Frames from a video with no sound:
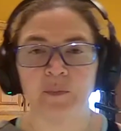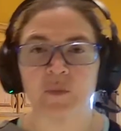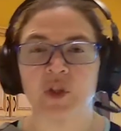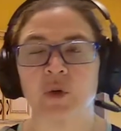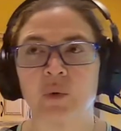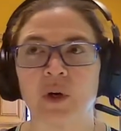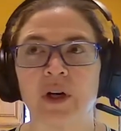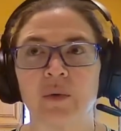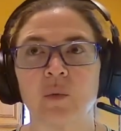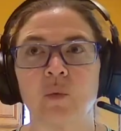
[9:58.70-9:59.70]
so
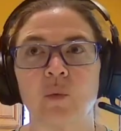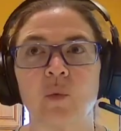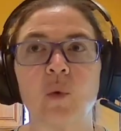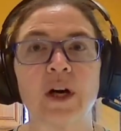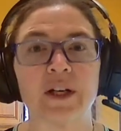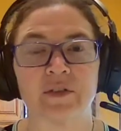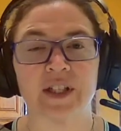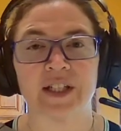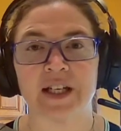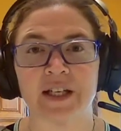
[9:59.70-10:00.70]
on one of the
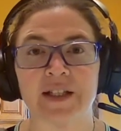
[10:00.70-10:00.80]
days,